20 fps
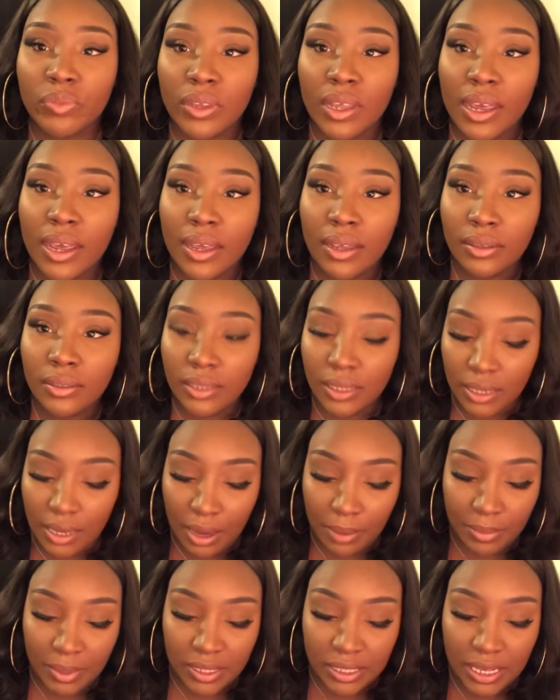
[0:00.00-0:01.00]
Okay, and
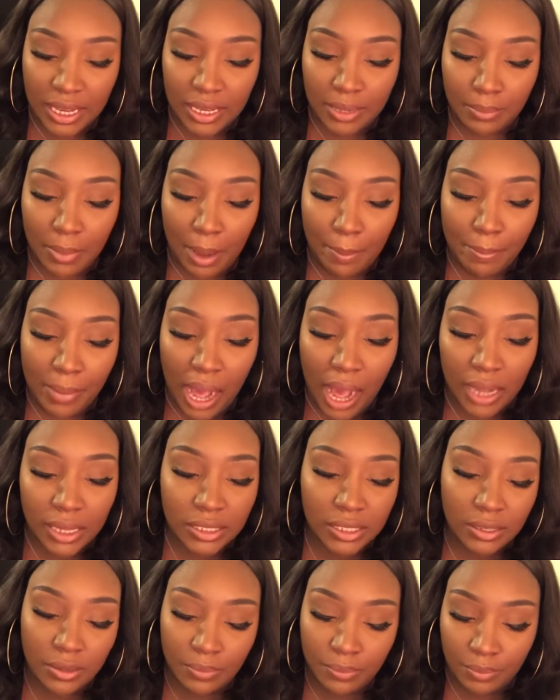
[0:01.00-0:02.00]
then I'm going to take my
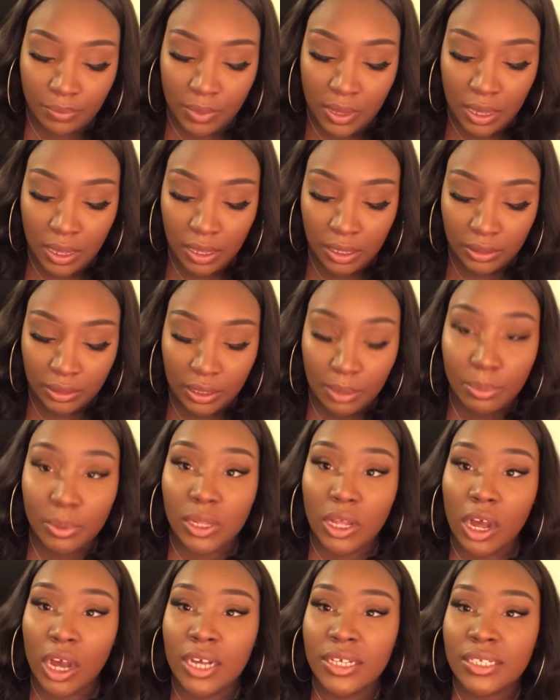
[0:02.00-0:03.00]
Buxom lip
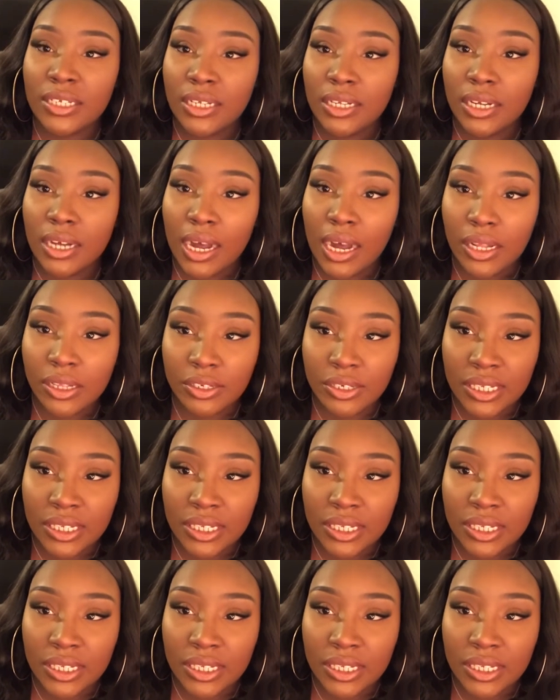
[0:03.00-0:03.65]
gloss in the color